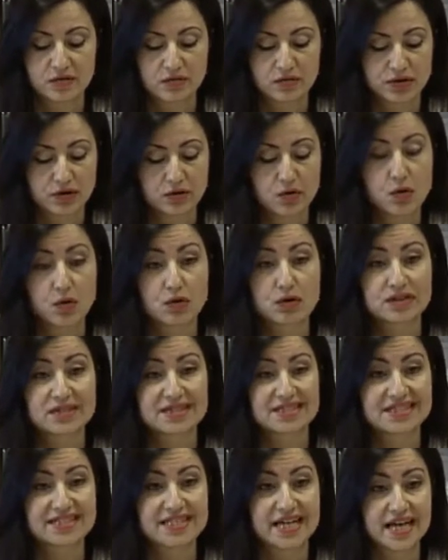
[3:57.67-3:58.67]

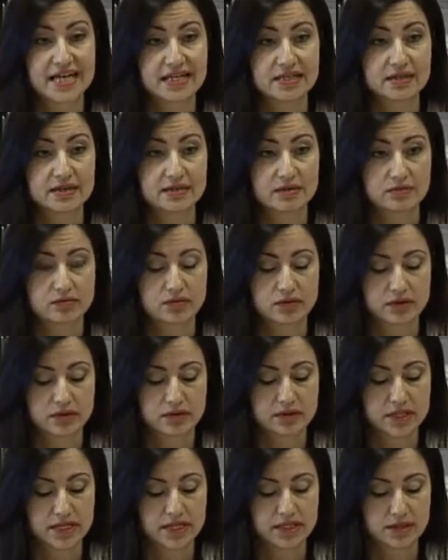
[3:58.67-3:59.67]
records data,
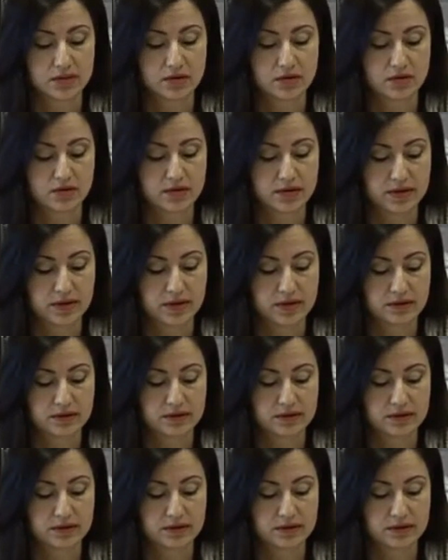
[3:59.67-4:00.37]
real data on the